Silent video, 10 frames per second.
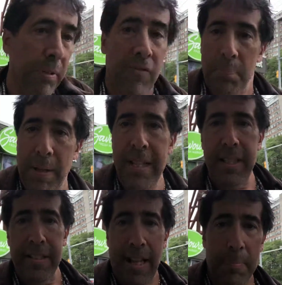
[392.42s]
believe when bad
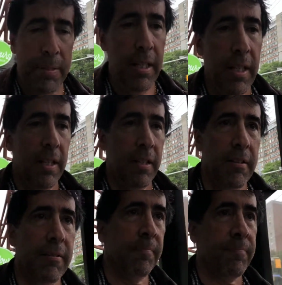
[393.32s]
things happen.
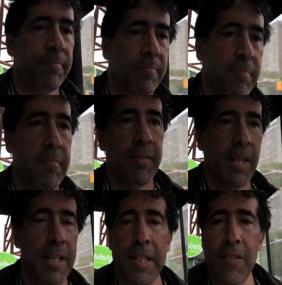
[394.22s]

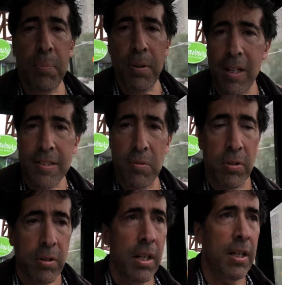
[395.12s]
In the David Bronstein
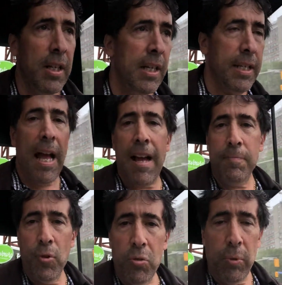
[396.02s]
world, you have
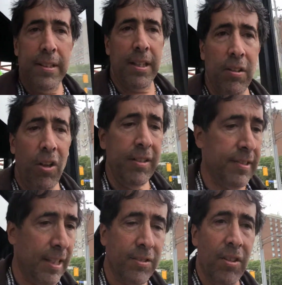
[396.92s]
more wins and
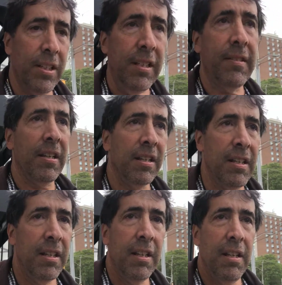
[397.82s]
losses. That's all it is.
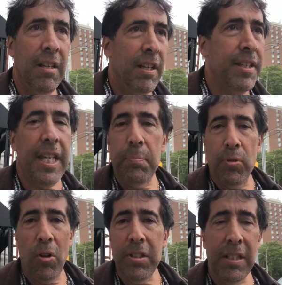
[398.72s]
You keep
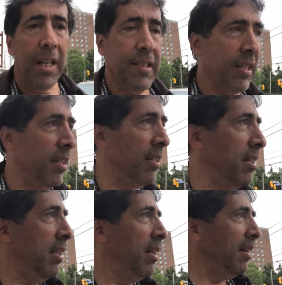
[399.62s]
rolling the dice.
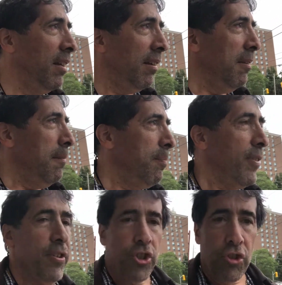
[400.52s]

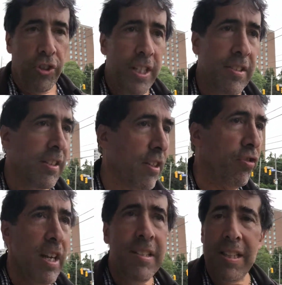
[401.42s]
There's streaks.
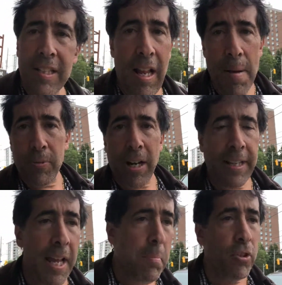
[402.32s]
Crazy things happen when I
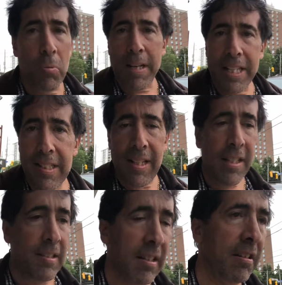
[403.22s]
gamble. Don't make any
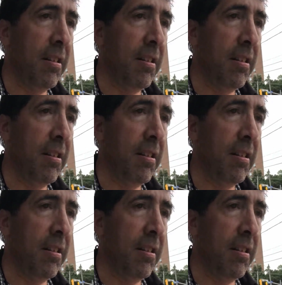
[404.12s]
sense.